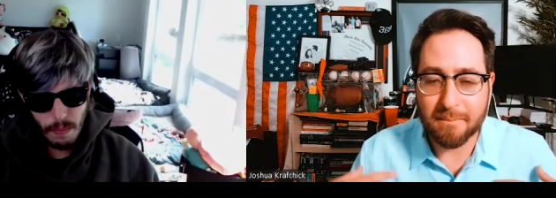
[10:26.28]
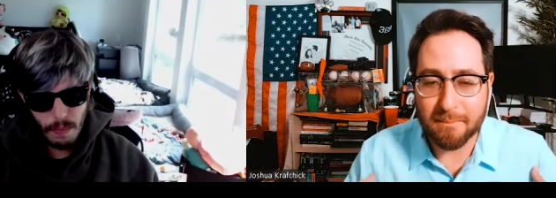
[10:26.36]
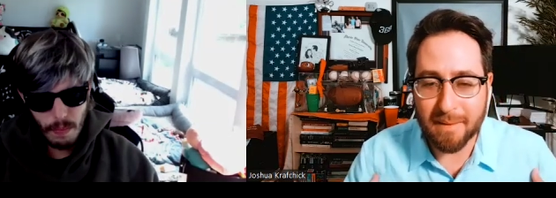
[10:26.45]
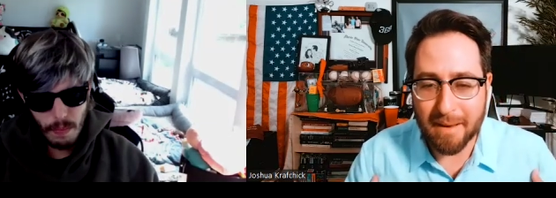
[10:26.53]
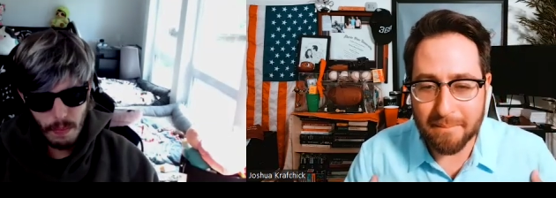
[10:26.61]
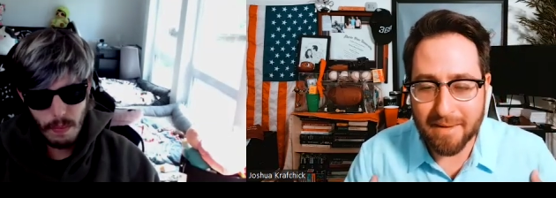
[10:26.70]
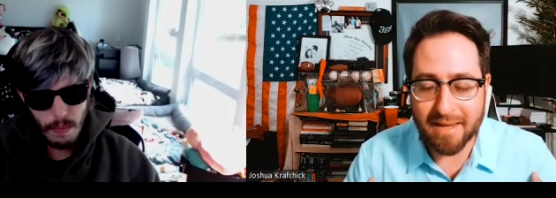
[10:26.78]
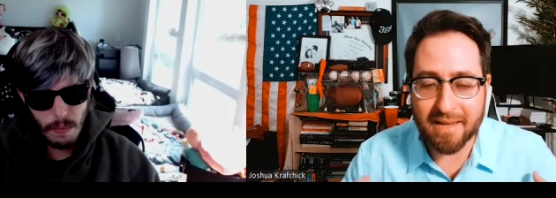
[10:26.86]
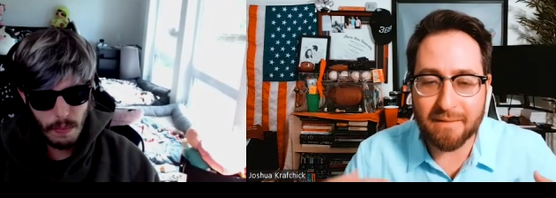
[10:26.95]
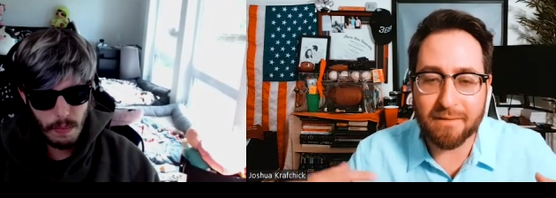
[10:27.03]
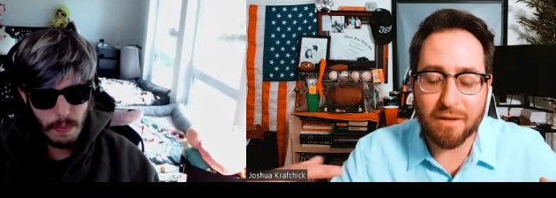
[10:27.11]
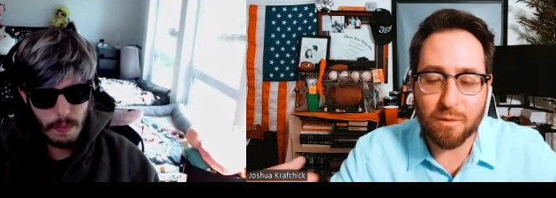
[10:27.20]
Speaker 1: by me
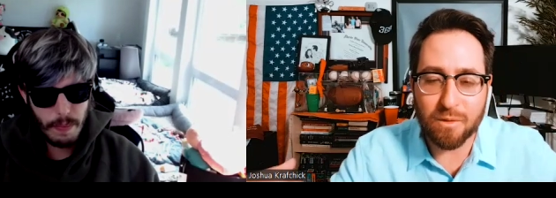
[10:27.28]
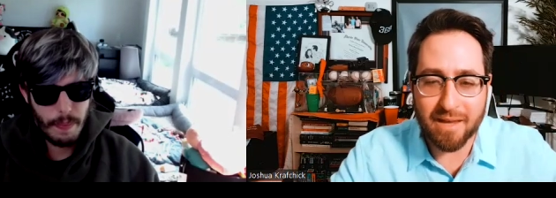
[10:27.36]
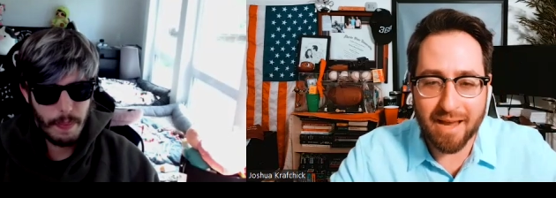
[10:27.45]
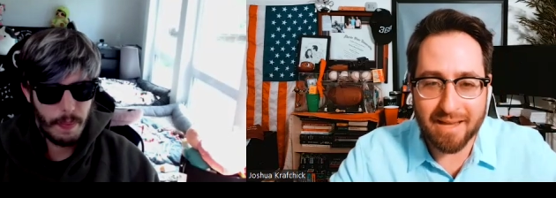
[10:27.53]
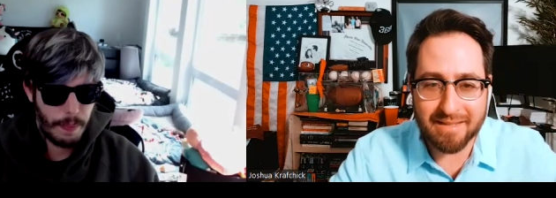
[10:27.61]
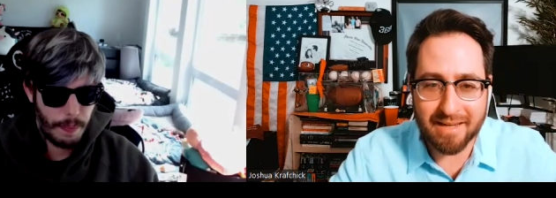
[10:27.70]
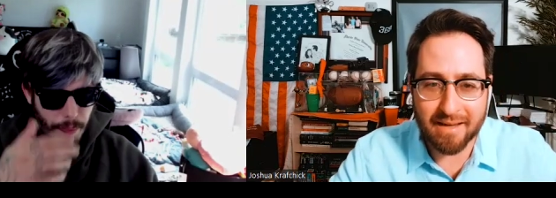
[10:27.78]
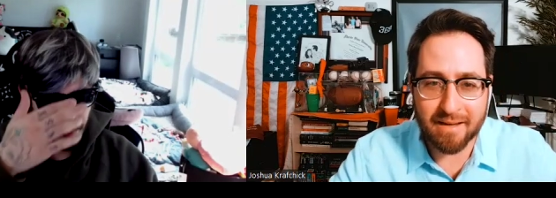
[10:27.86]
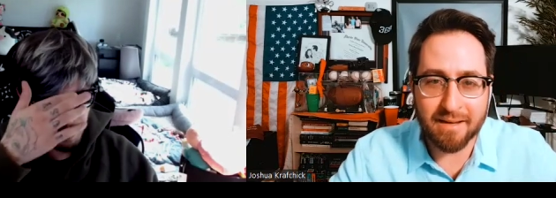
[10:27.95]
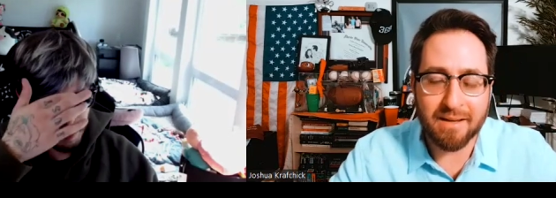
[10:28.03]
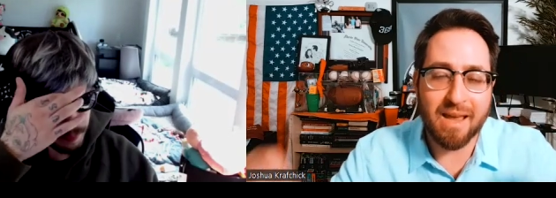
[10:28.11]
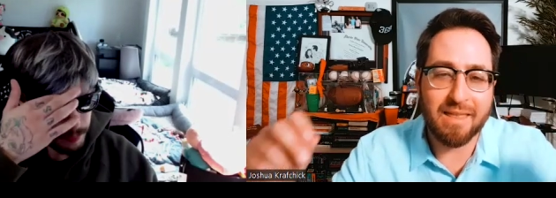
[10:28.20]
giving you the
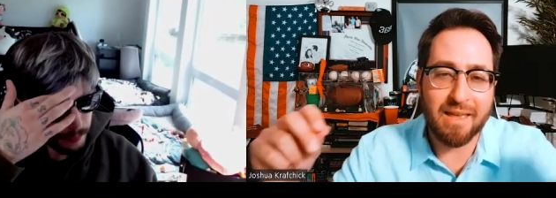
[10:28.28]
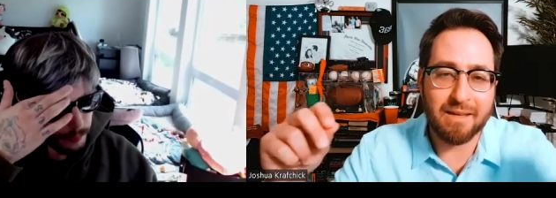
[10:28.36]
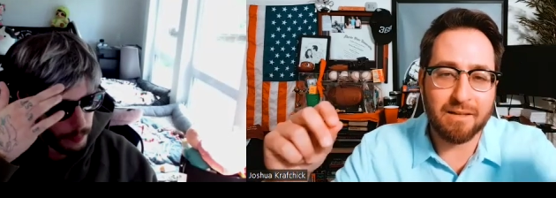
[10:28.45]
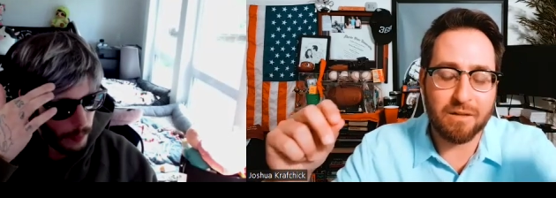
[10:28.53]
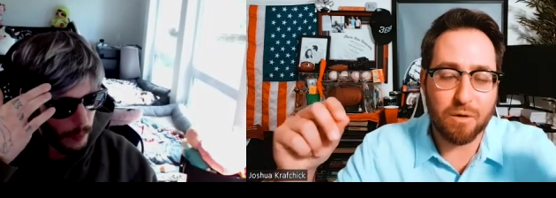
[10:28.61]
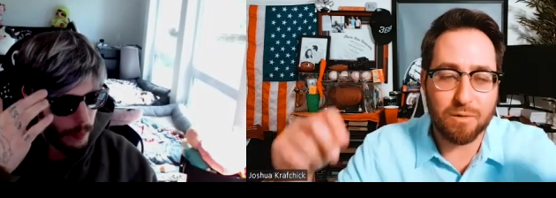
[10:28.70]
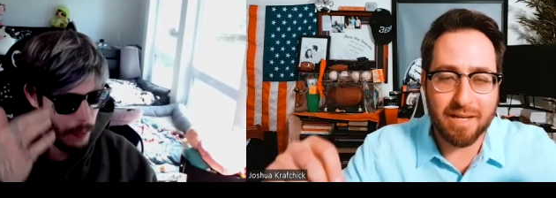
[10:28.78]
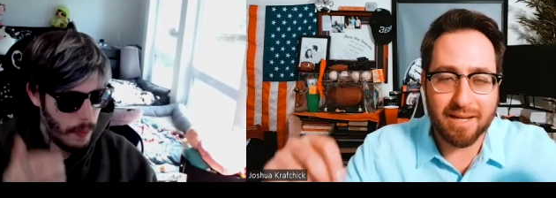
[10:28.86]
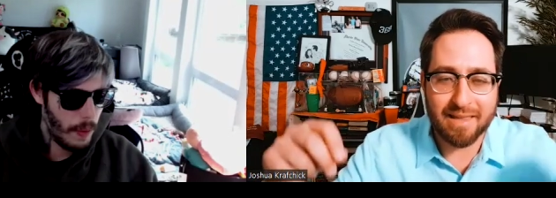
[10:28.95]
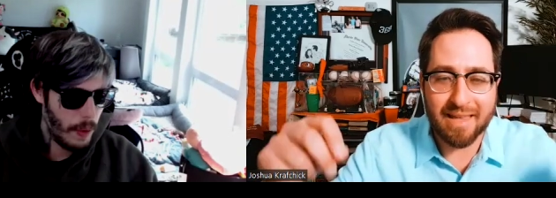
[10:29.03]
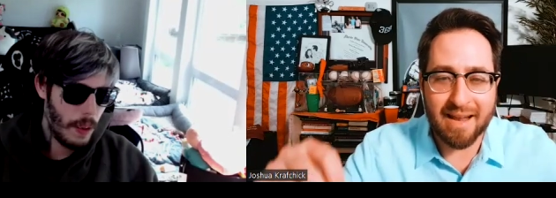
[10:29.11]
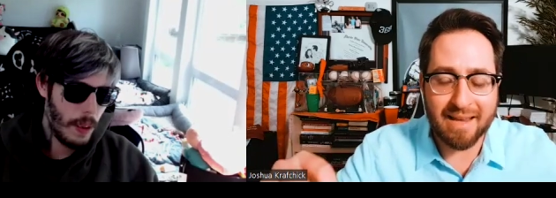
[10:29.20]
idea and then you
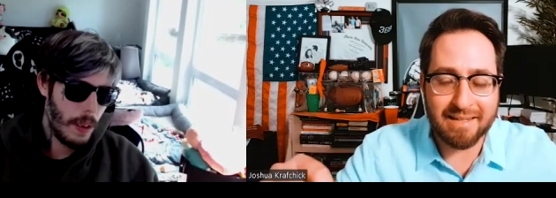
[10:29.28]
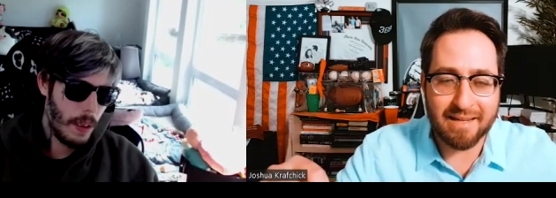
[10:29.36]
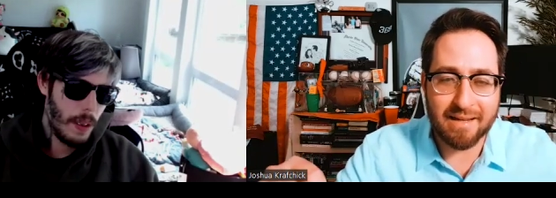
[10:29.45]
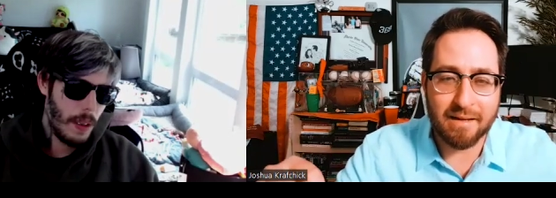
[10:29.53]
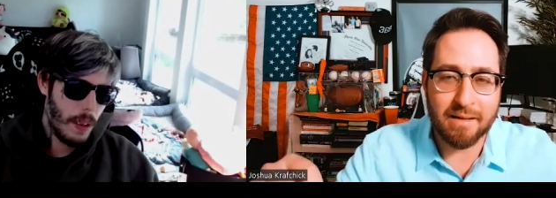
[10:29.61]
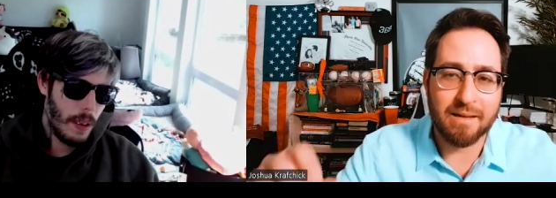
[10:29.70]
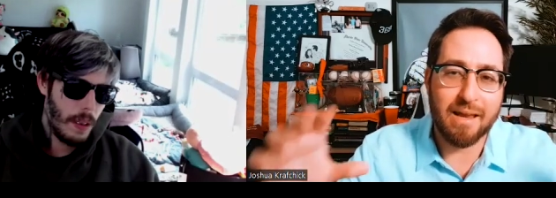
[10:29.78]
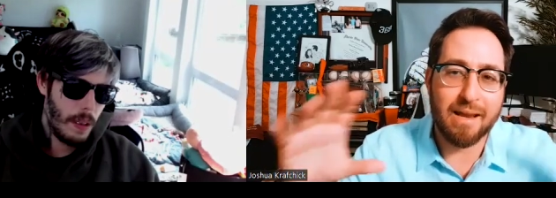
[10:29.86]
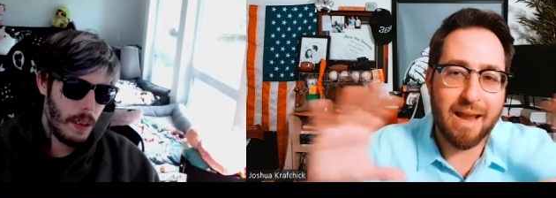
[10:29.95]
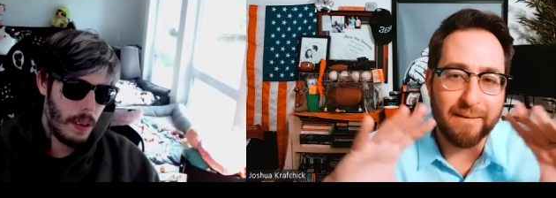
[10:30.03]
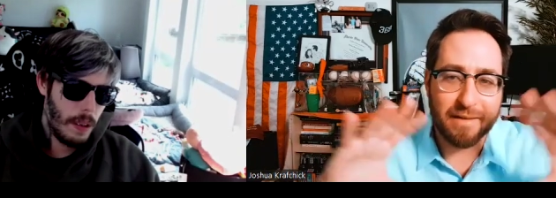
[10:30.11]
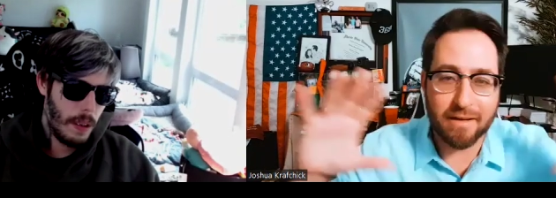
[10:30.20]
taking that idea
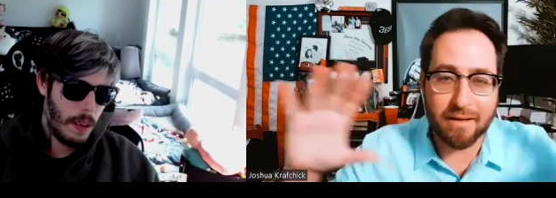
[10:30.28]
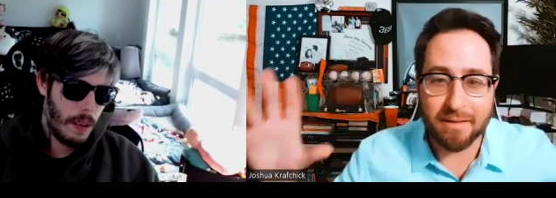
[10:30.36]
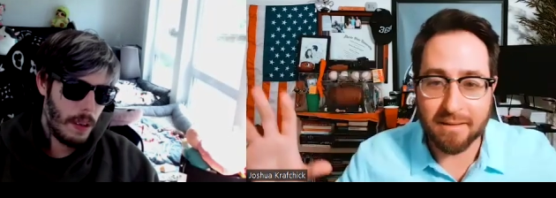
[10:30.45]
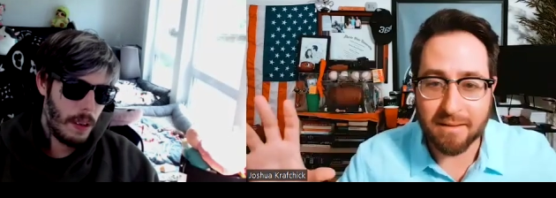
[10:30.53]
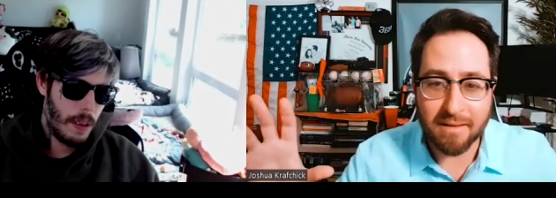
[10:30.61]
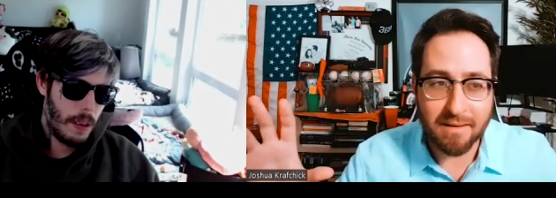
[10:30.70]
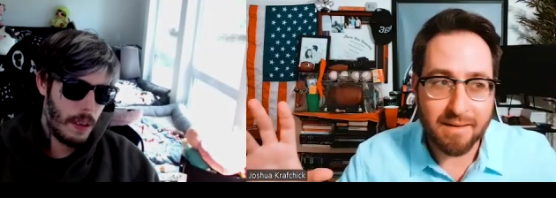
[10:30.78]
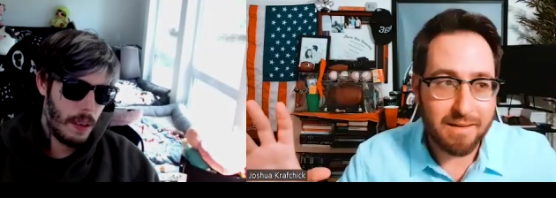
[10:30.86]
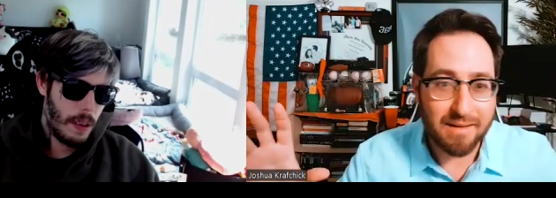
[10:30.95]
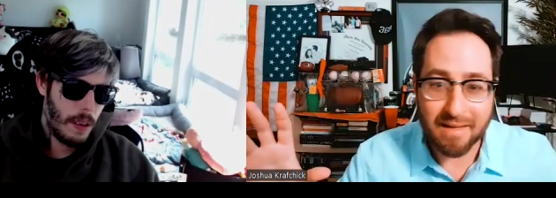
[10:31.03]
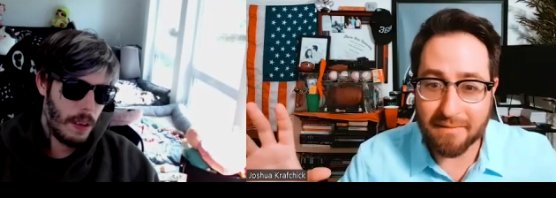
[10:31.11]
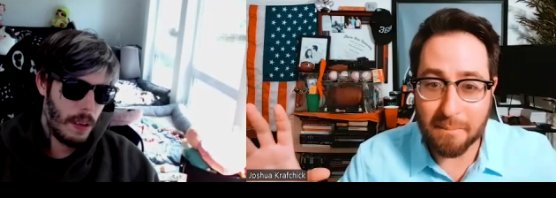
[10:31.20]
and having a
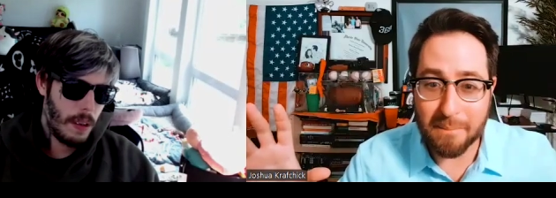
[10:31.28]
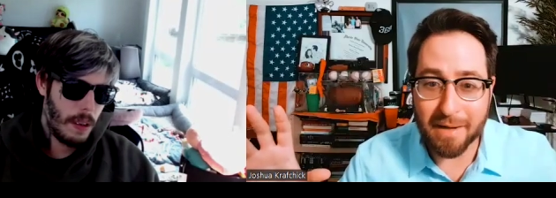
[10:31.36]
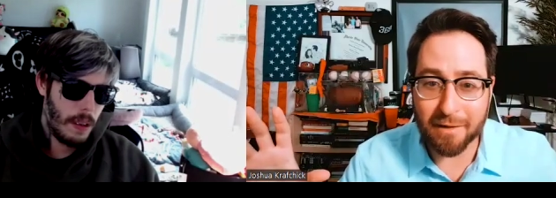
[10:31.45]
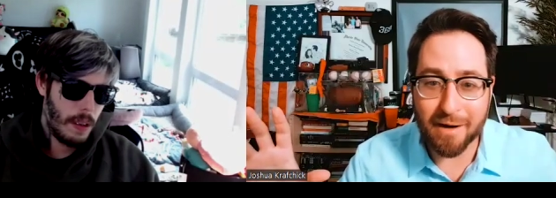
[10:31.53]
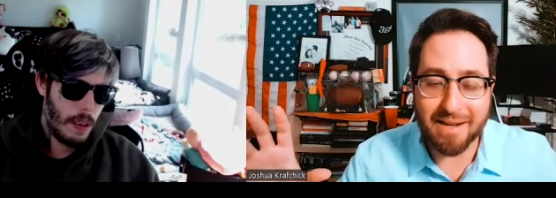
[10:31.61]
even better